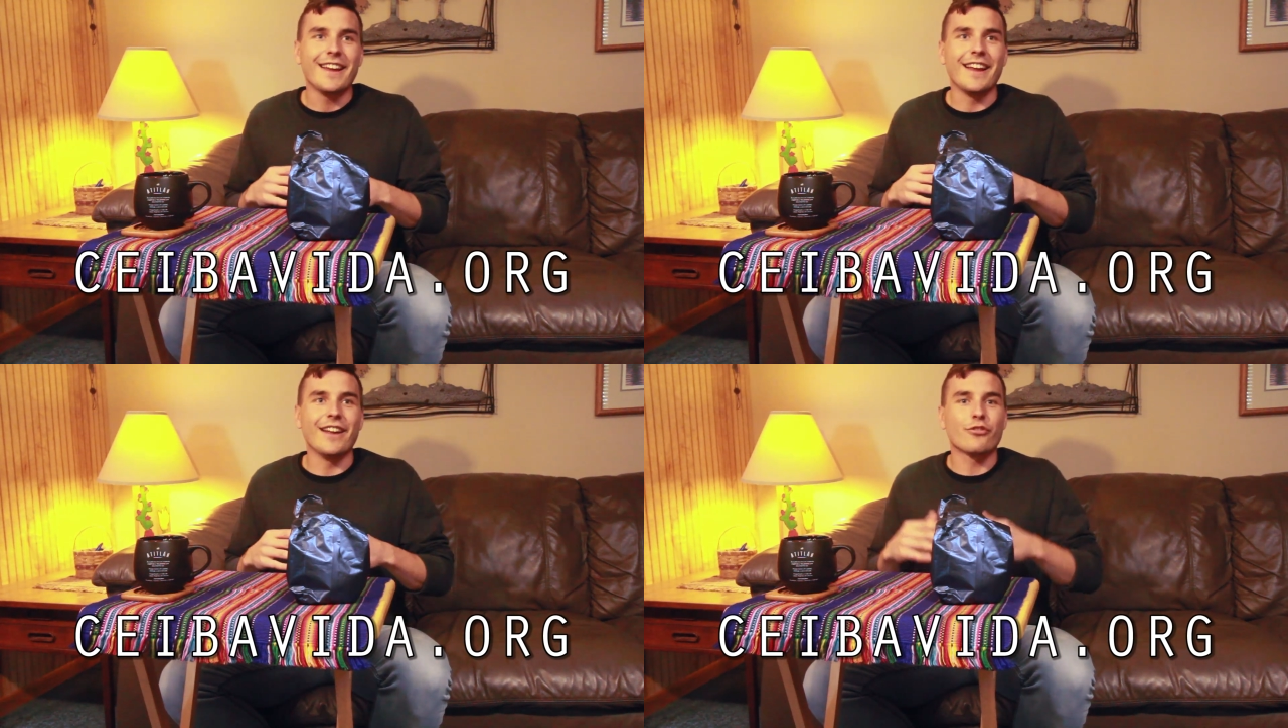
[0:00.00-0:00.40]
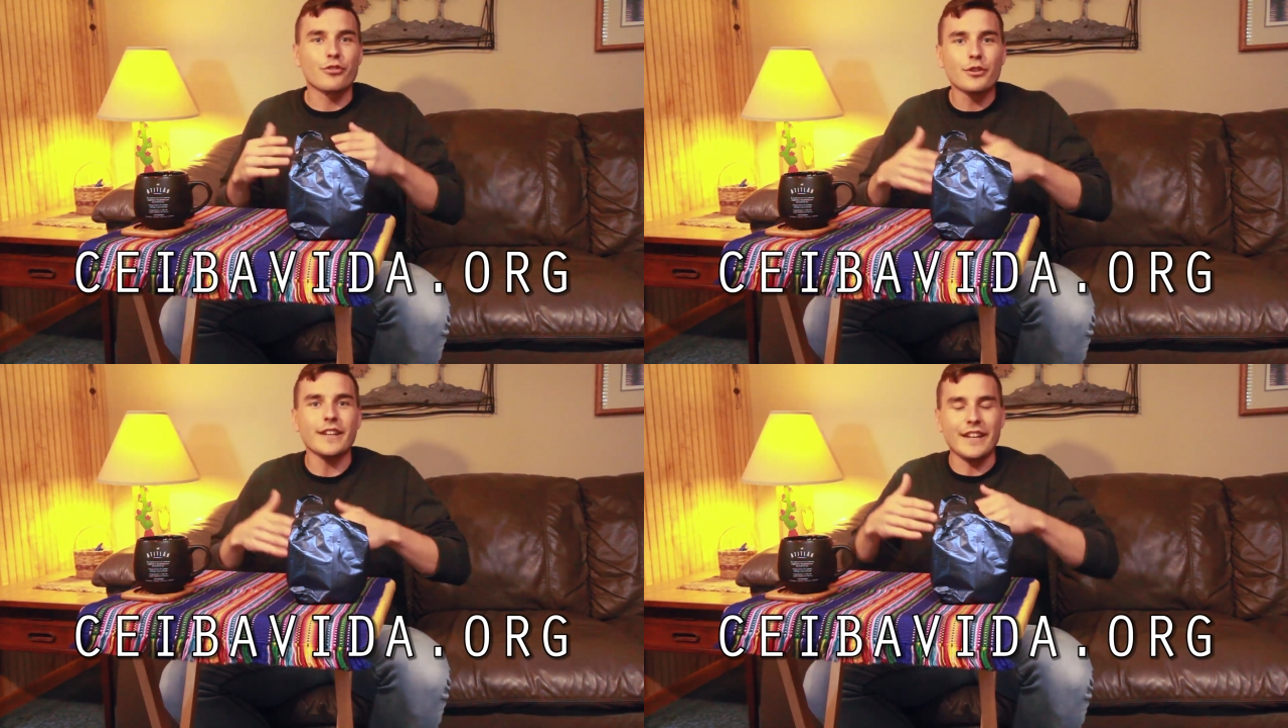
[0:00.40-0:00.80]
and
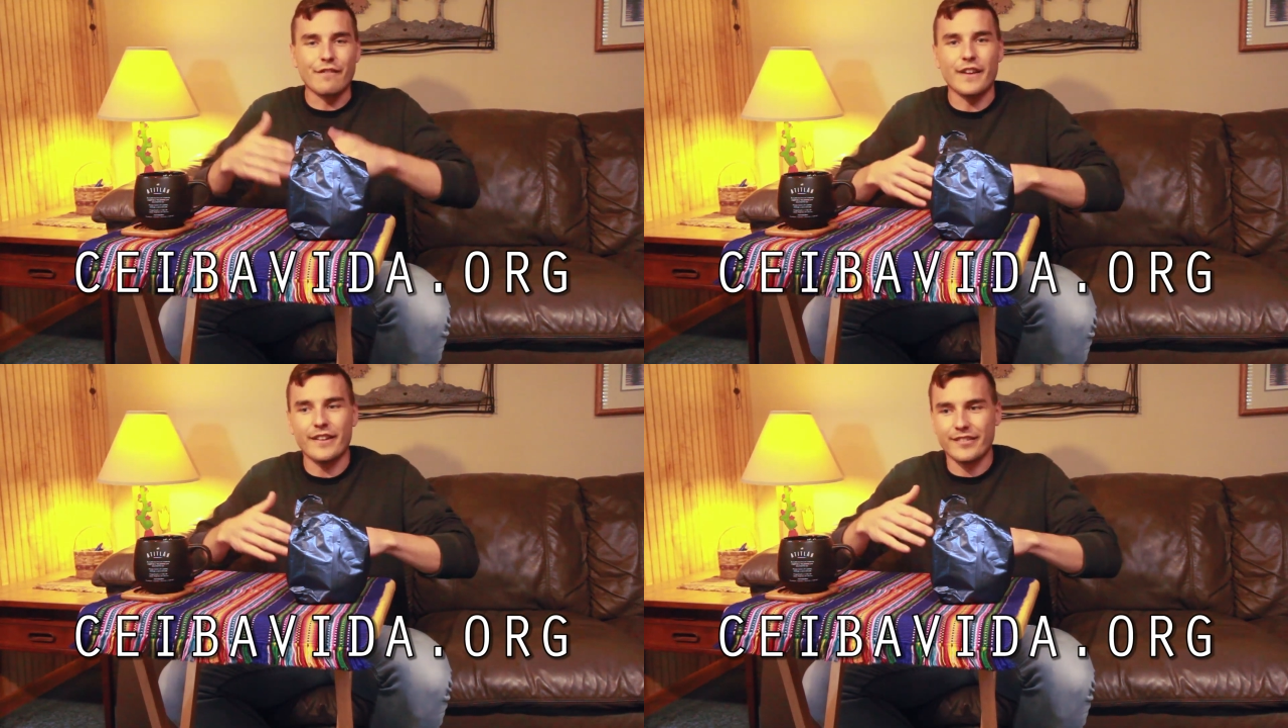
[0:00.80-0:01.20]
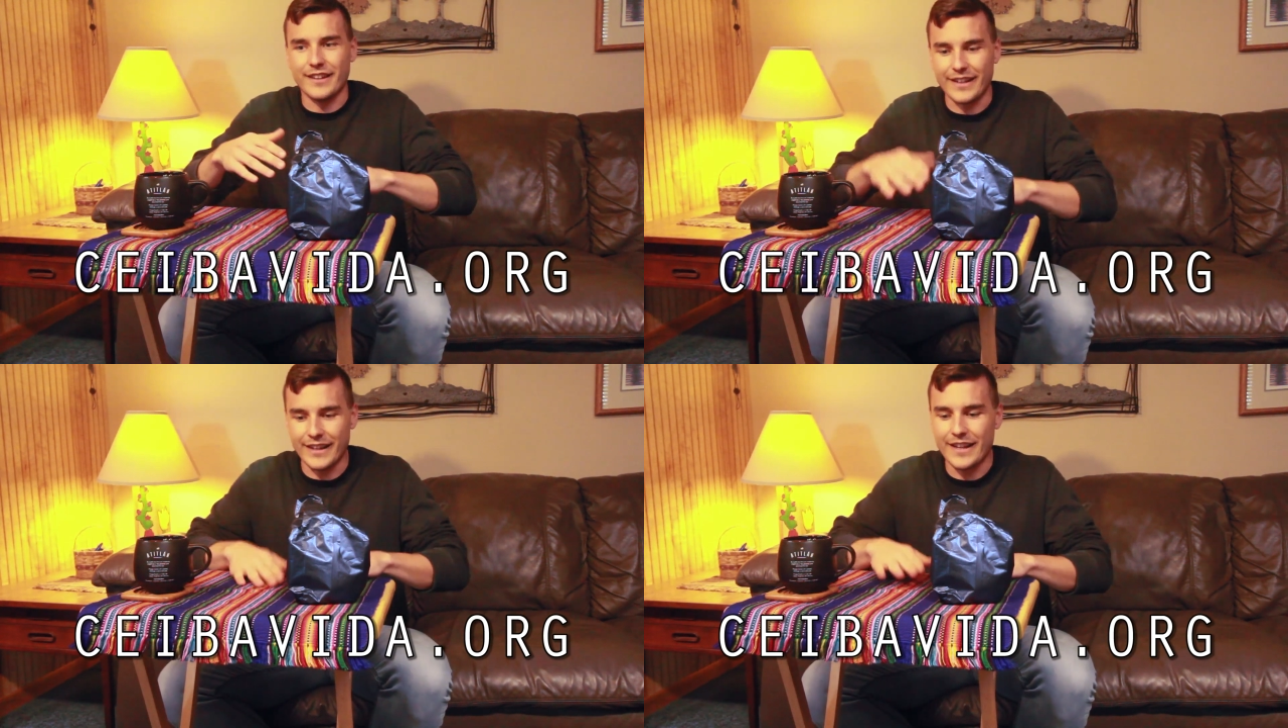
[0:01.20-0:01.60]
truly
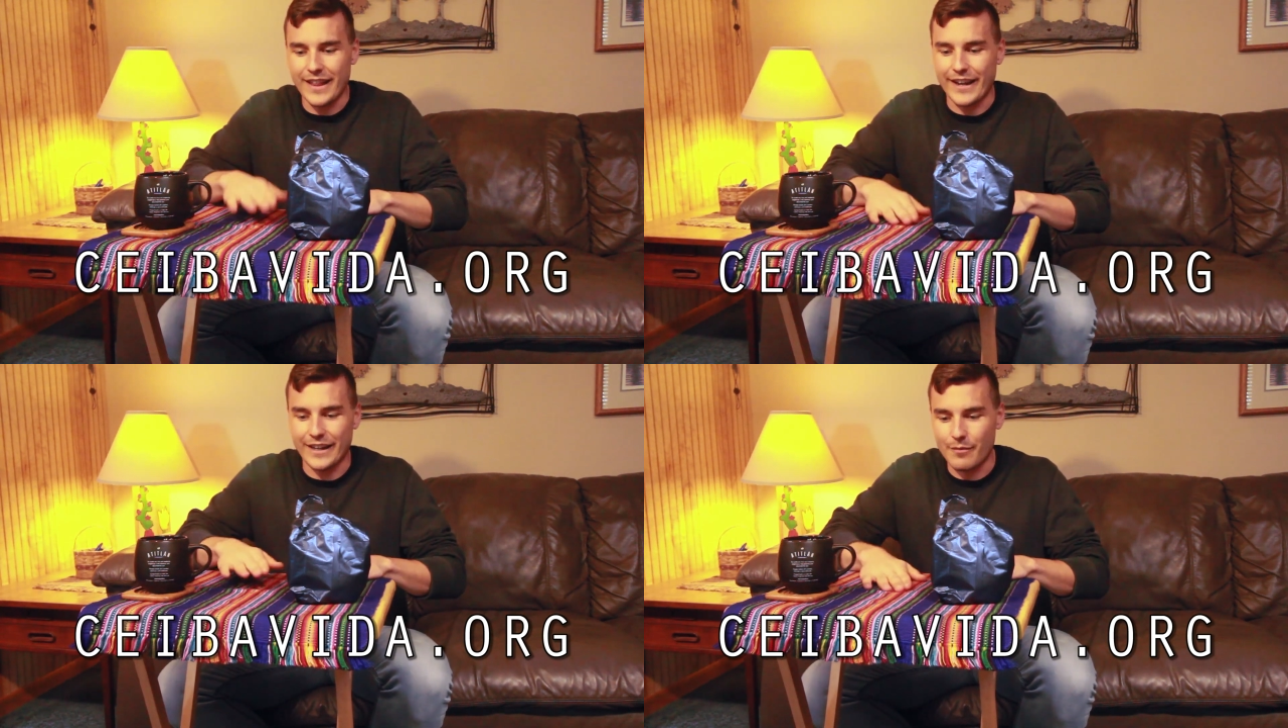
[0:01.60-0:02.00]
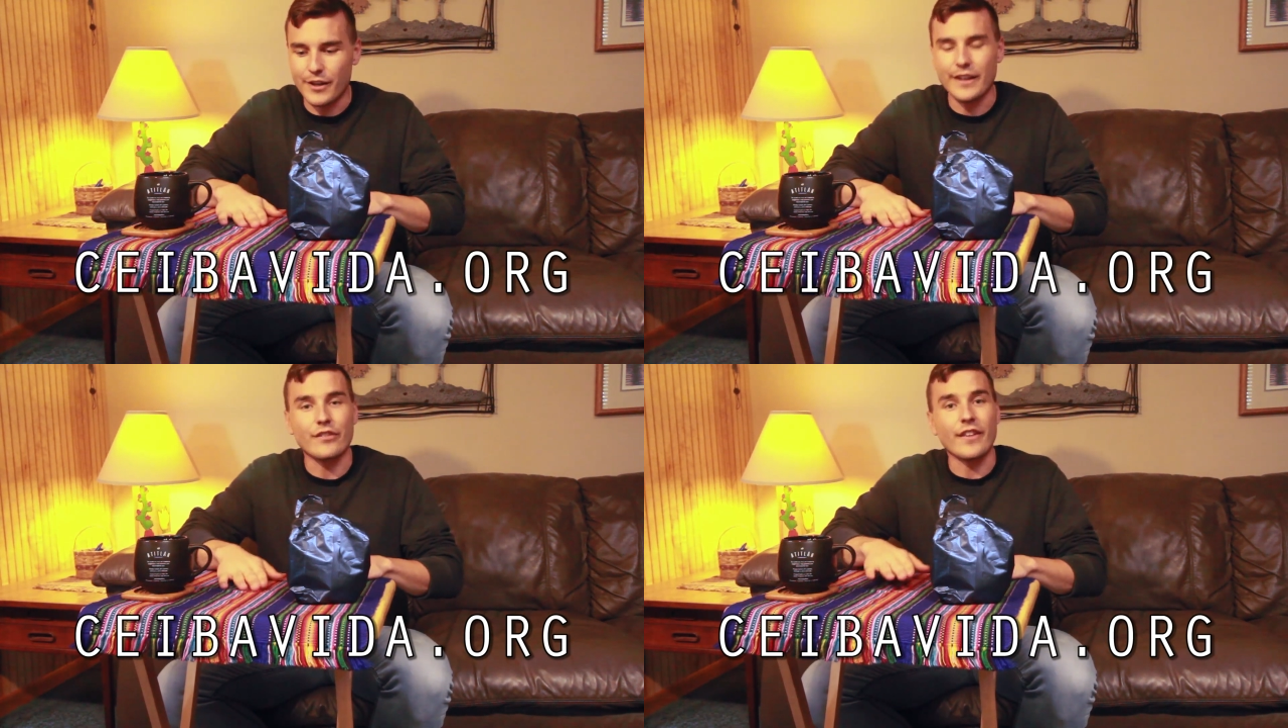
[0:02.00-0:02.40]
investing in that
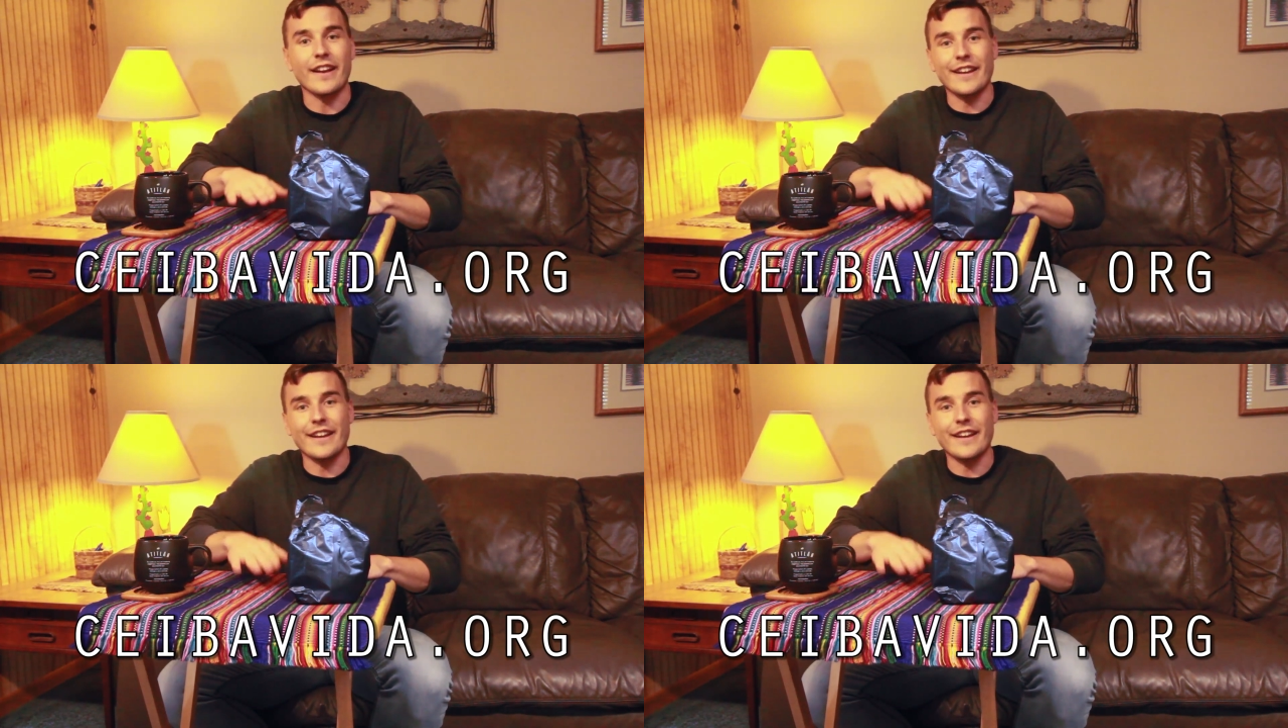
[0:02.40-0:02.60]
community so